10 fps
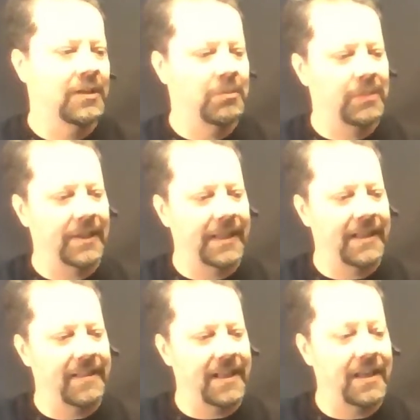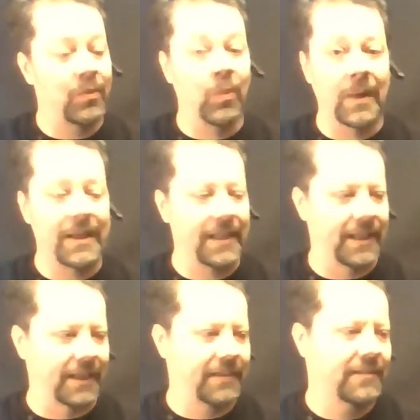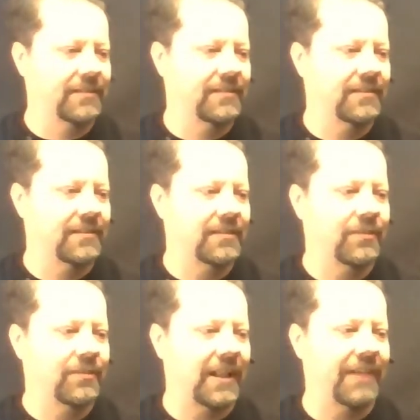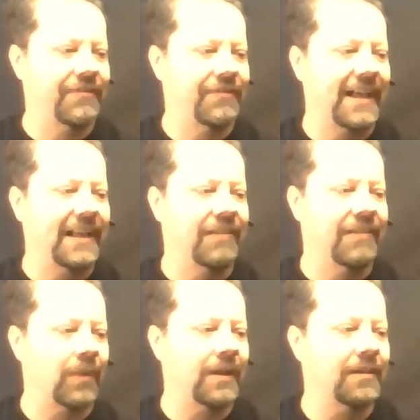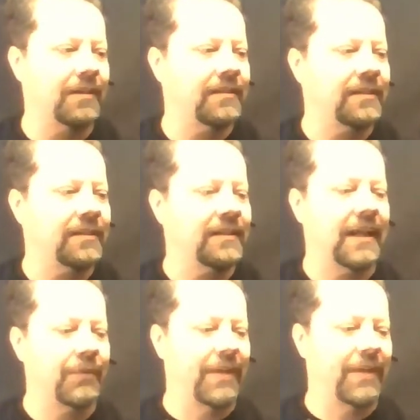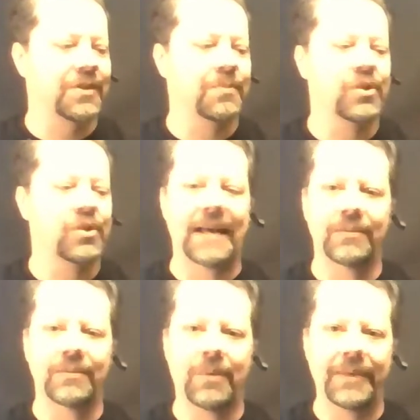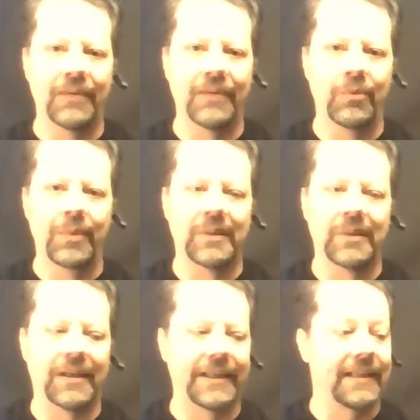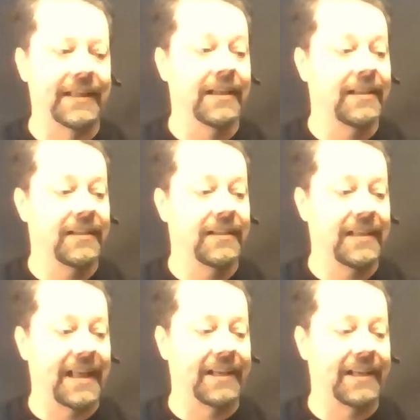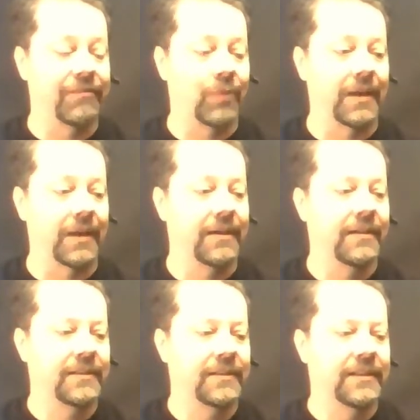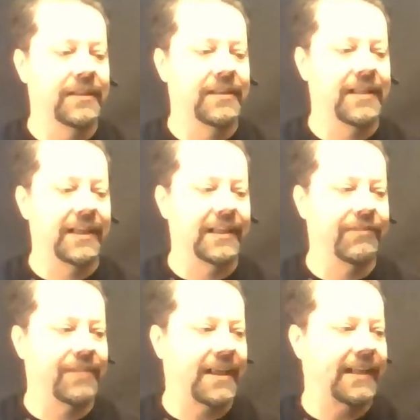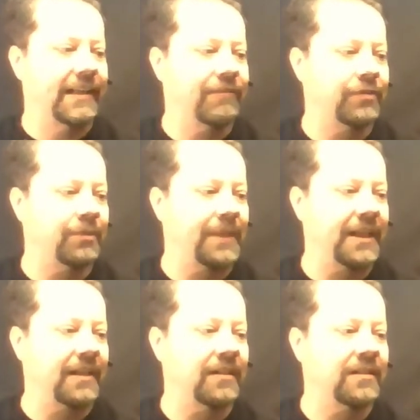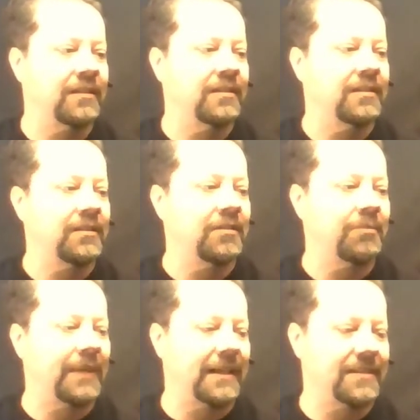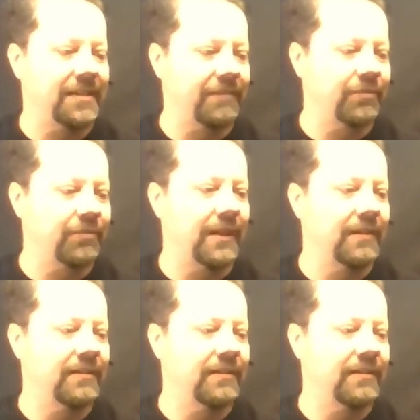Plugging the 1 in, we'll have -1. And we have to subtract what we get when we plug in -1. Negative will be +1.